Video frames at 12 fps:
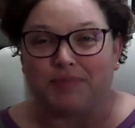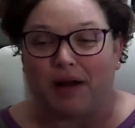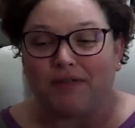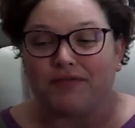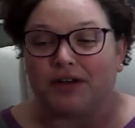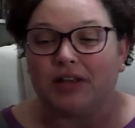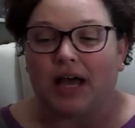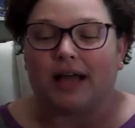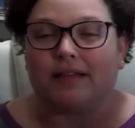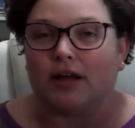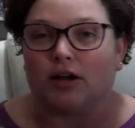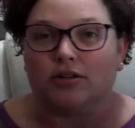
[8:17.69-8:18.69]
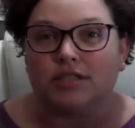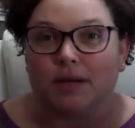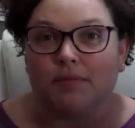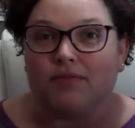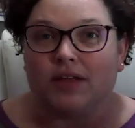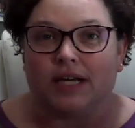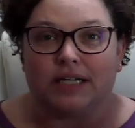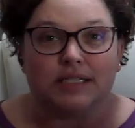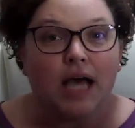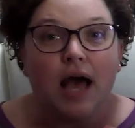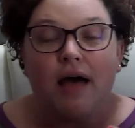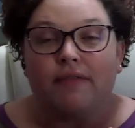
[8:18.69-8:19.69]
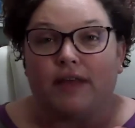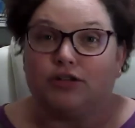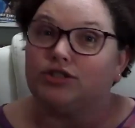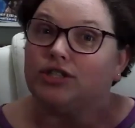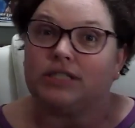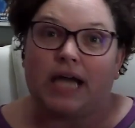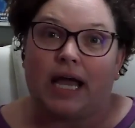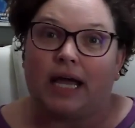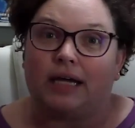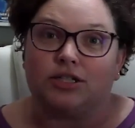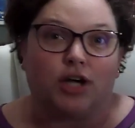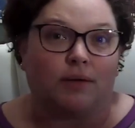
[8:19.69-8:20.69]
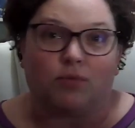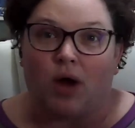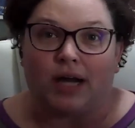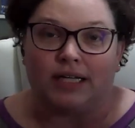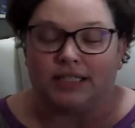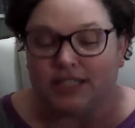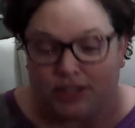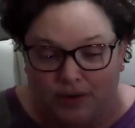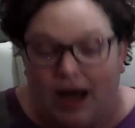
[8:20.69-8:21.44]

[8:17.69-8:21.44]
But I feel like there are some of these that you just can't jump right into.